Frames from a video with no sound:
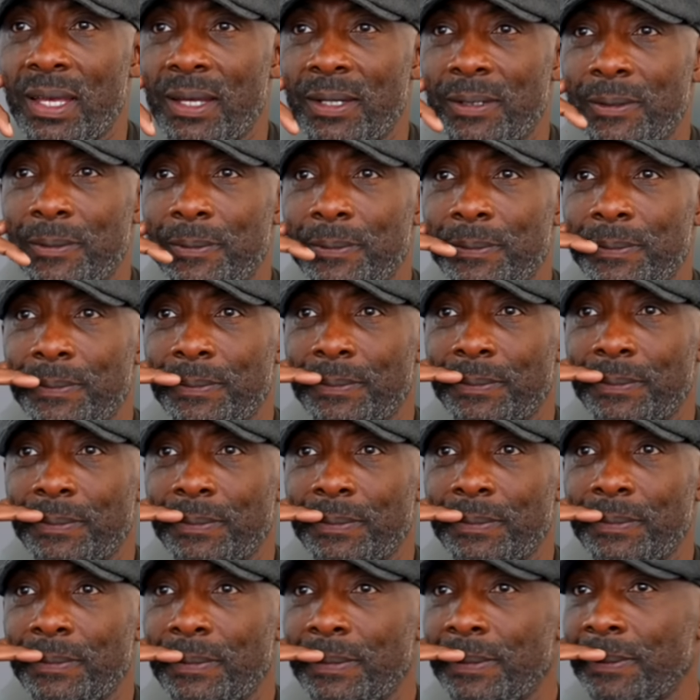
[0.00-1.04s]
I'm going to
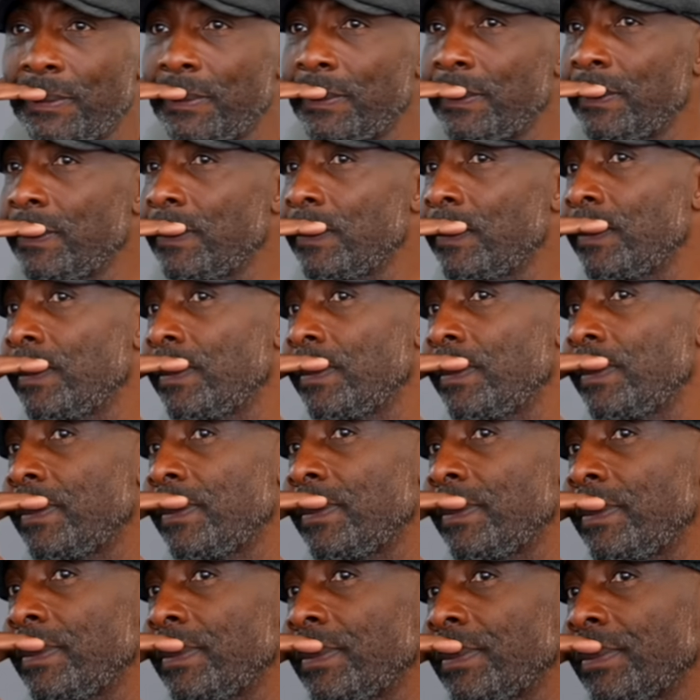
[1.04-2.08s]
come back to Daniel.
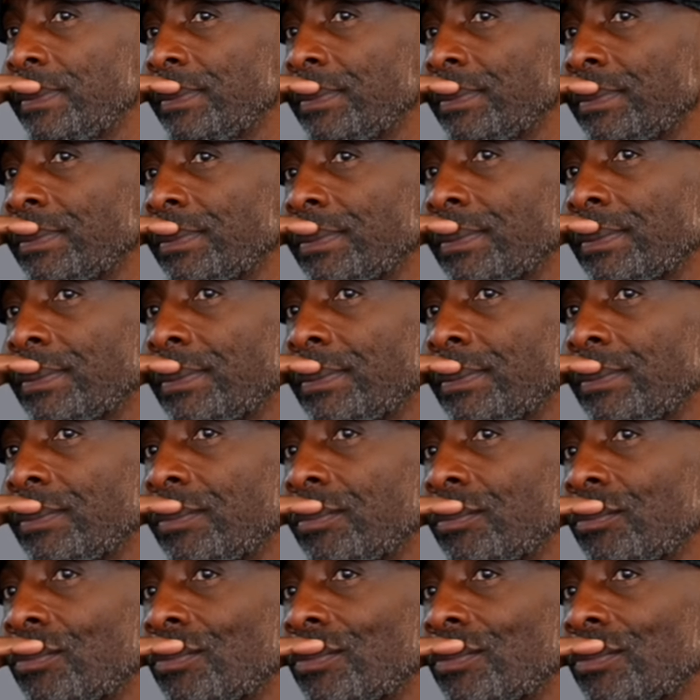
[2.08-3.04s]
Deontay Wilder...